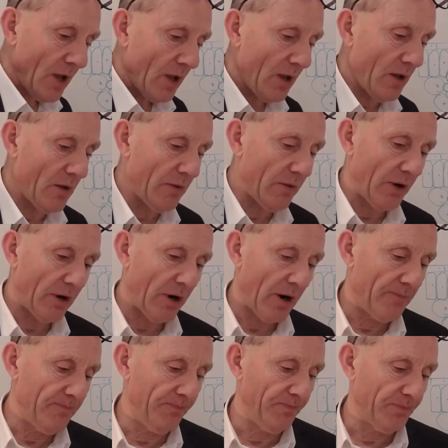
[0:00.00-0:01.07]
And
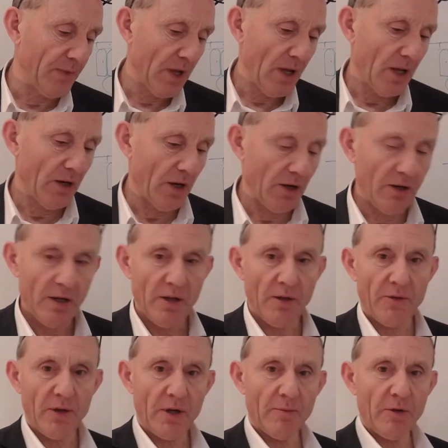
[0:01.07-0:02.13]
now, the
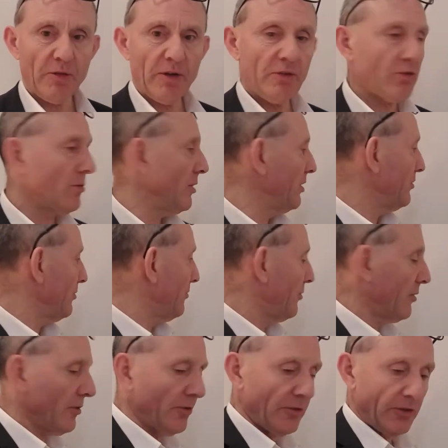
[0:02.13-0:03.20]
thing about these cohesive
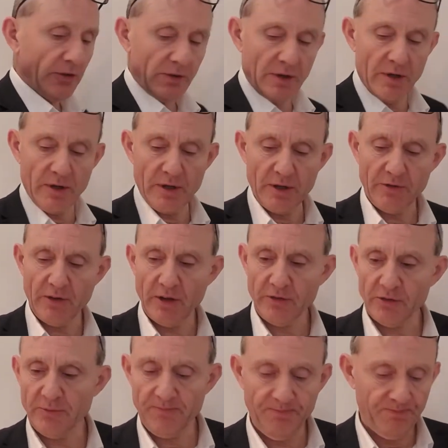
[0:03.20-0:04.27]
forces is this,